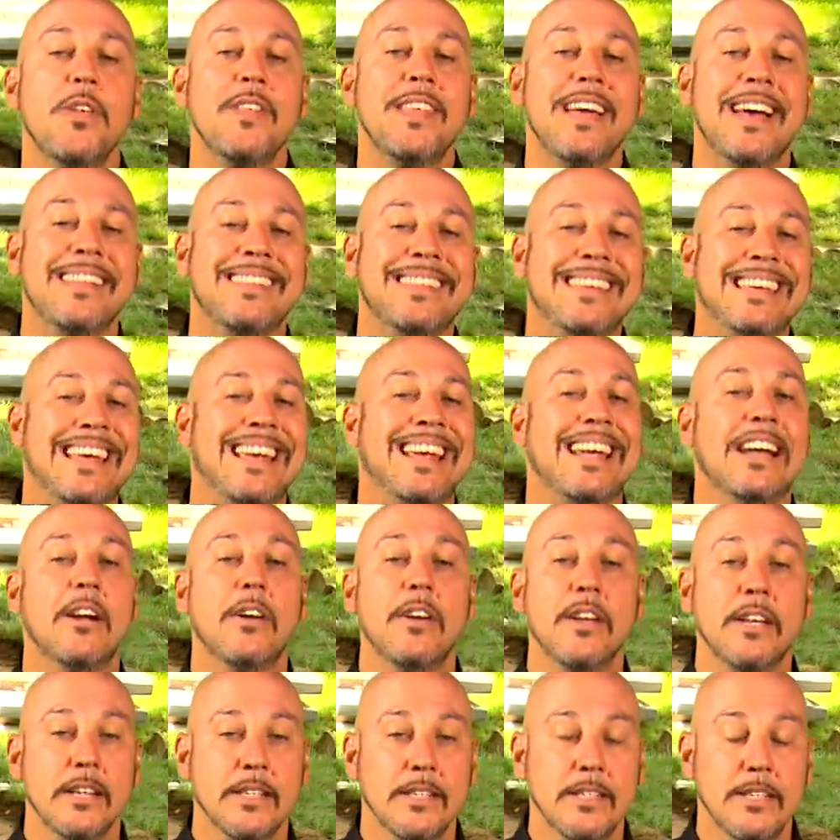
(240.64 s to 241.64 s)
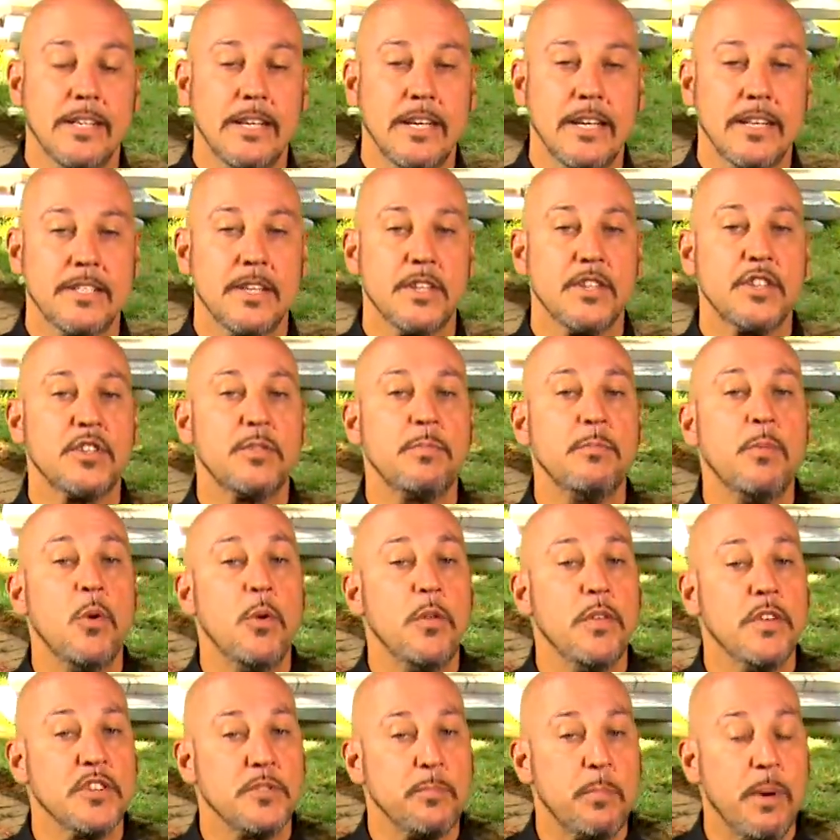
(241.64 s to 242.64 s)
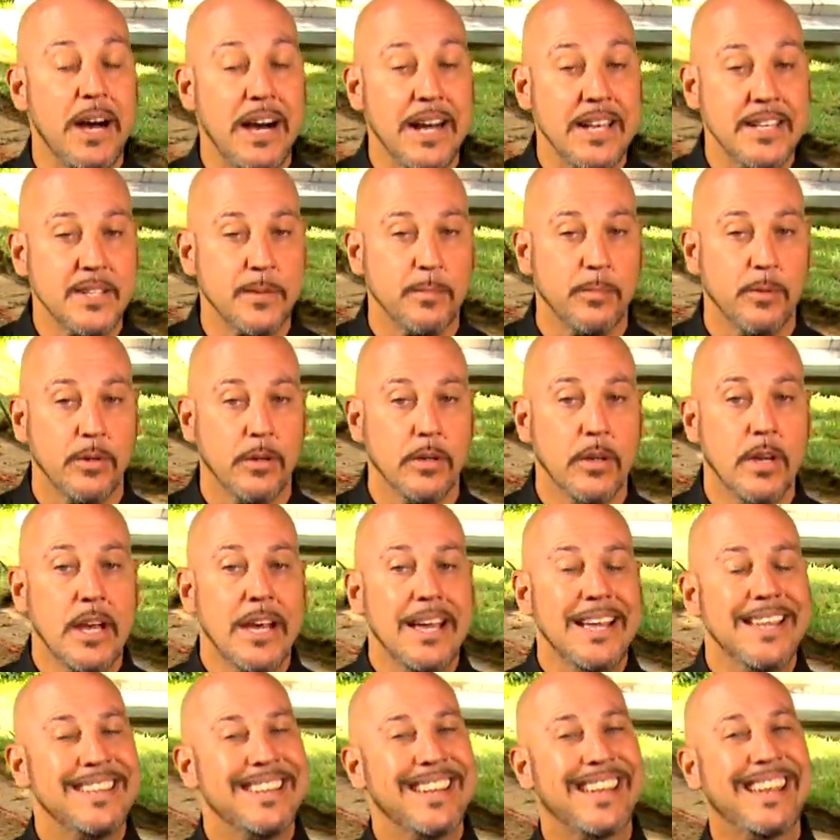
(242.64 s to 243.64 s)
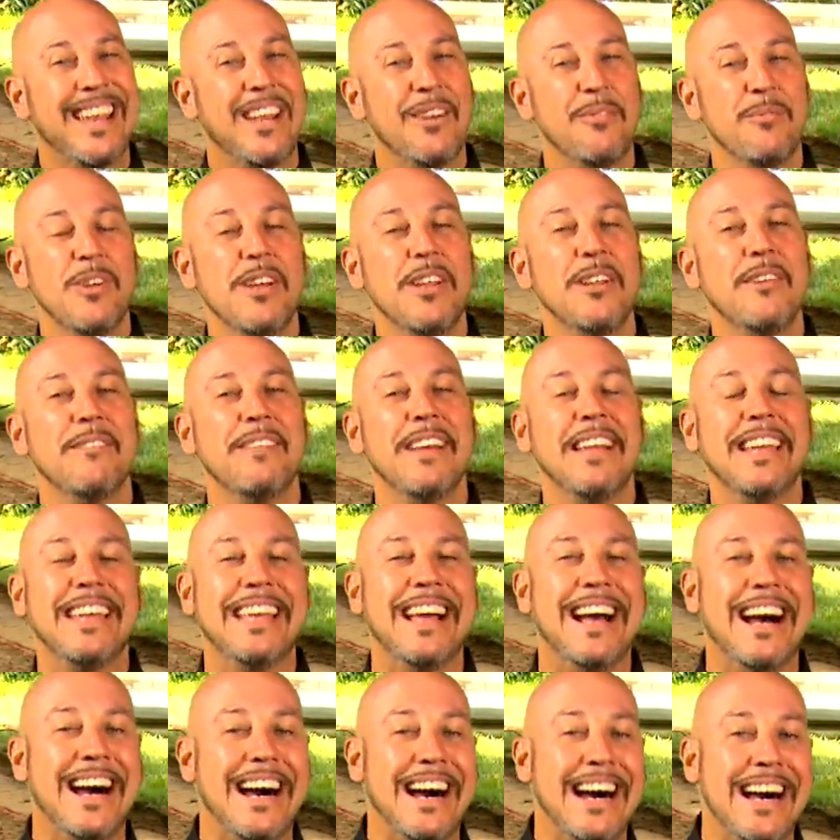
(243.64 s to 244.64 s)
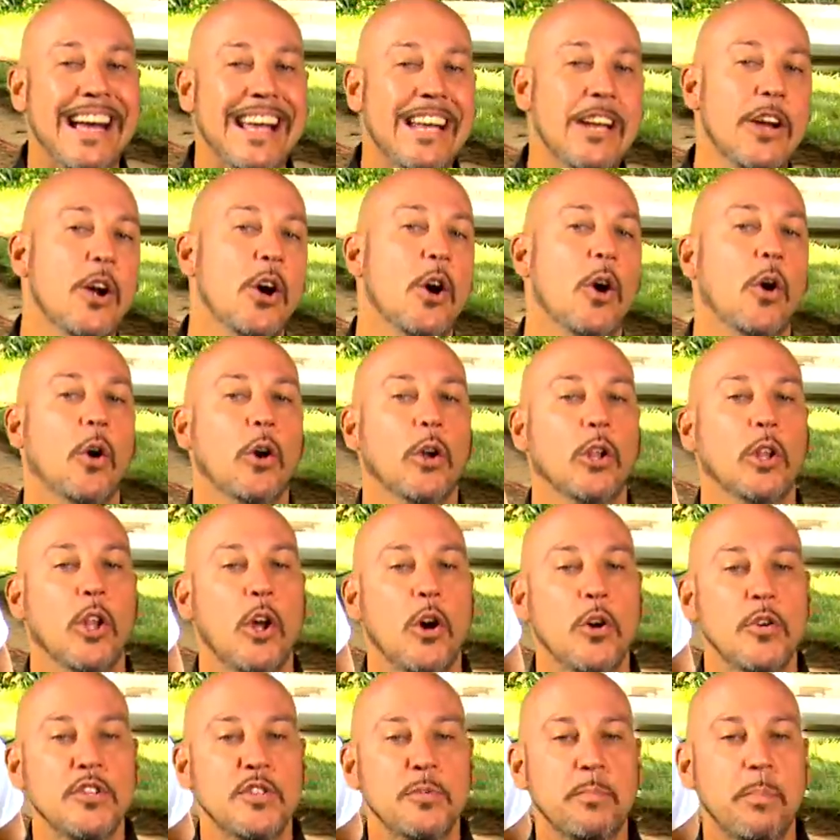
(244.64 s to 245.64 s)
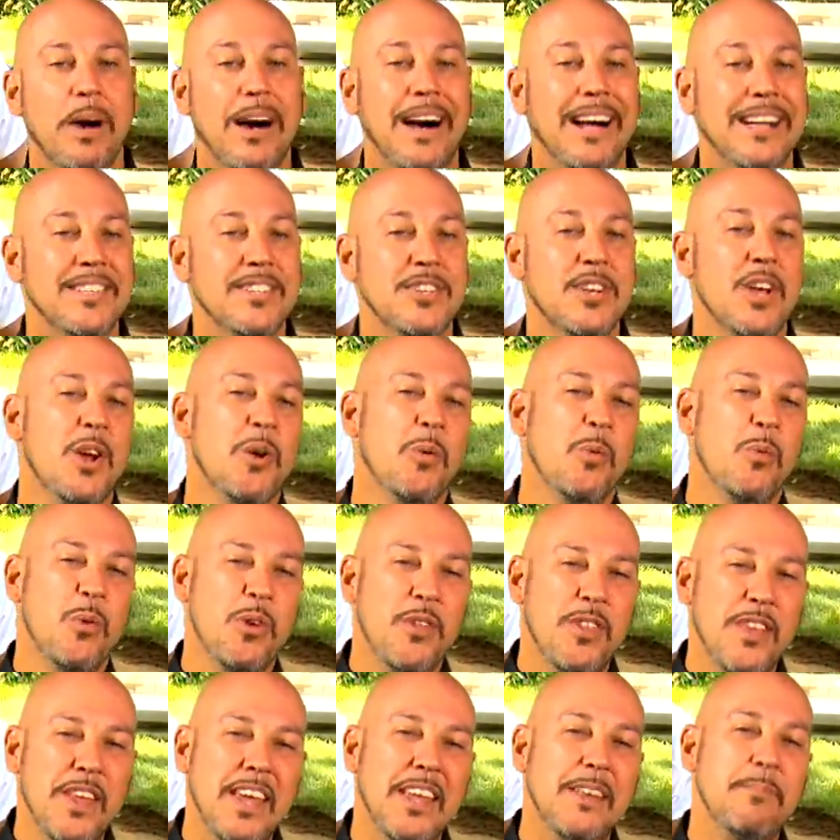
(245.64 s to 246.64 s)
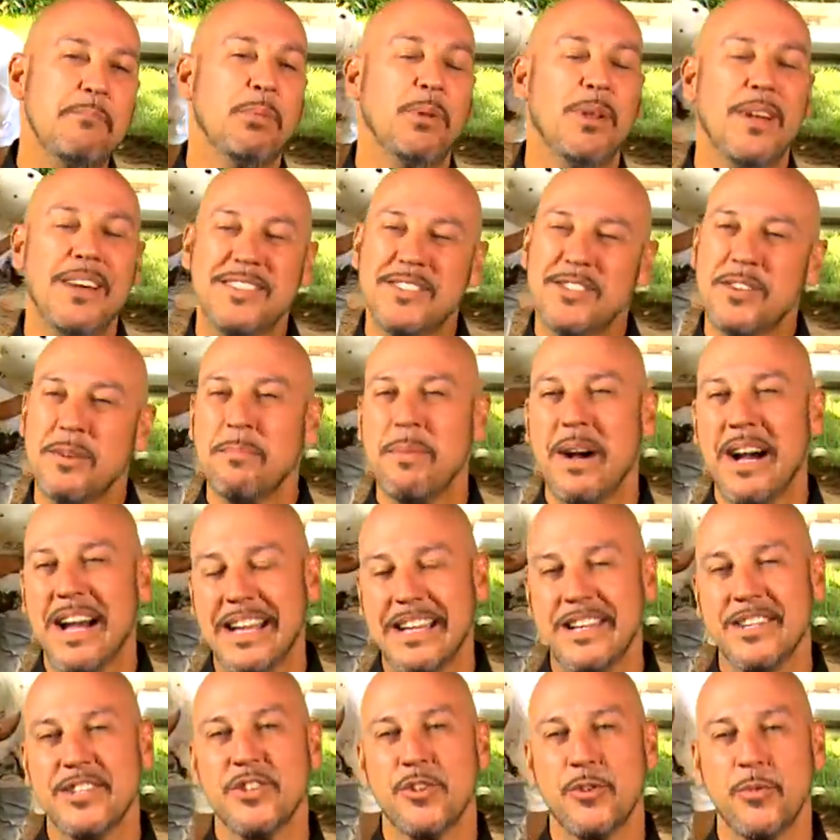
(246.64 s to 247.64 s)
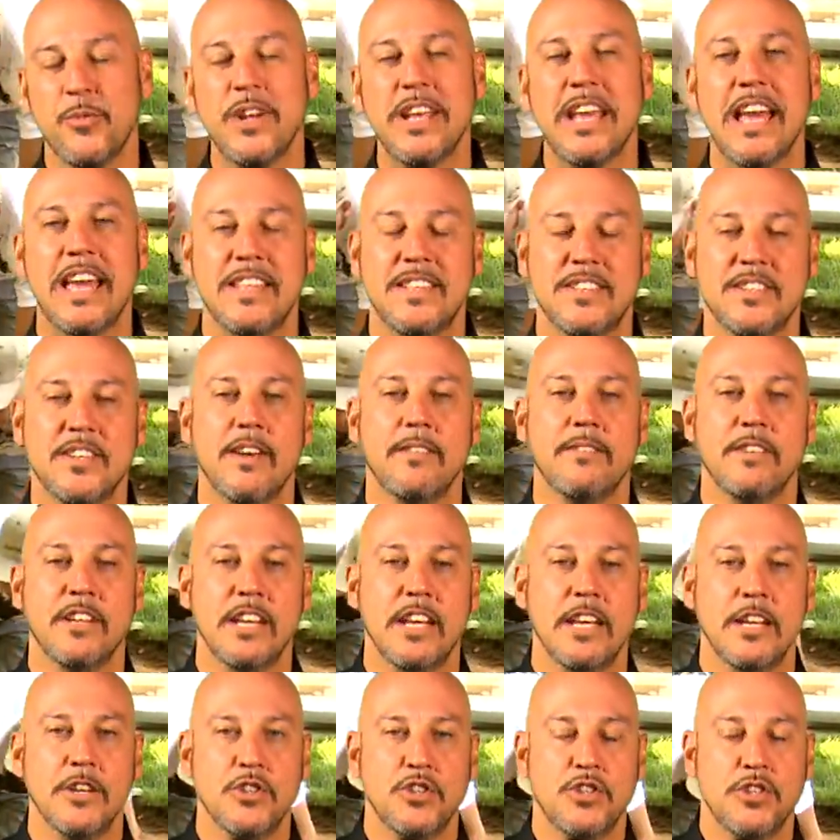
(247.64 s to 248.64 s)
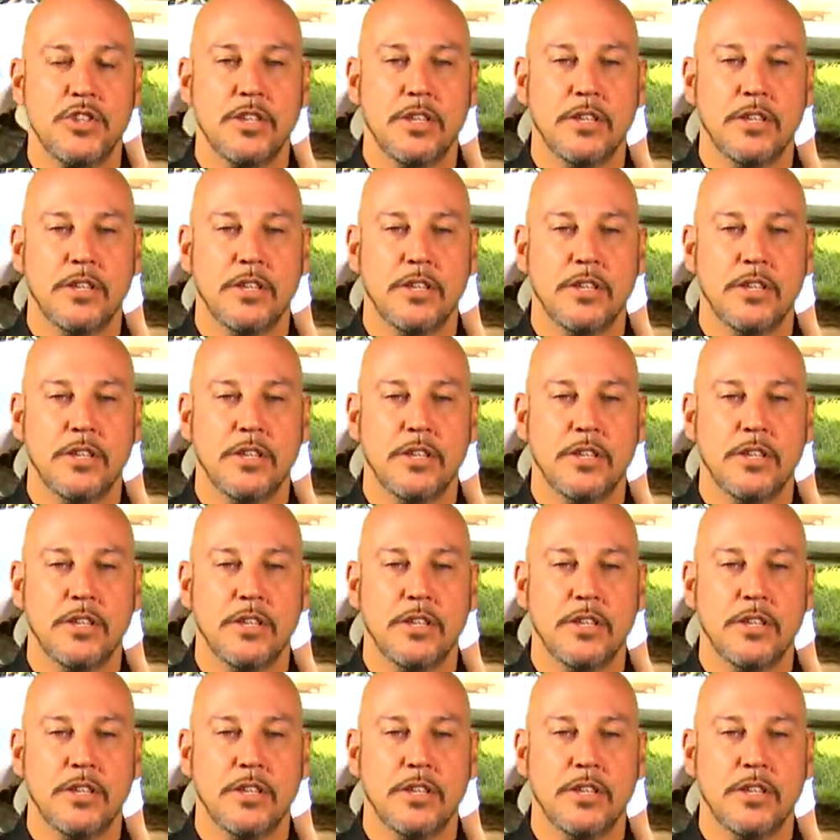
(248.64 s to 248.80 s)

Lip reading: that the area is as smooth as possible to get rid of any high or low spots within plus or minus 3/8 of an inch.